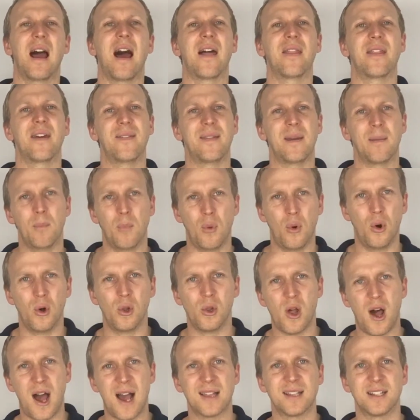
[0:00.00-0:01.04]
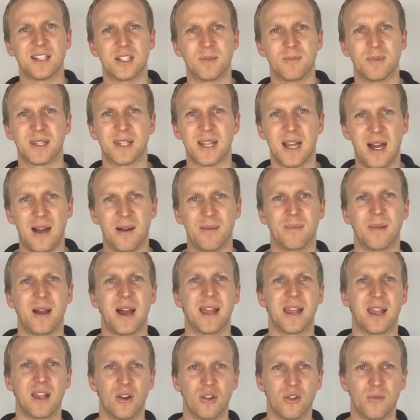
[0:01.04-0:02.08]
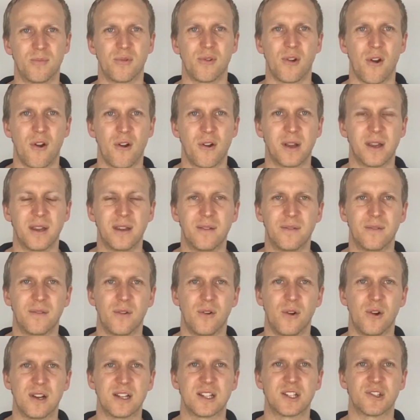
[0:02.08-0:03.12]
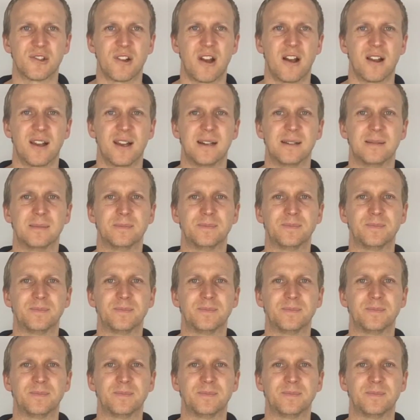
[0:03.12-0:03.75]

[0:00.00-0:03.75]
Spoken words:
then they're more likely to become a health priority for Australia.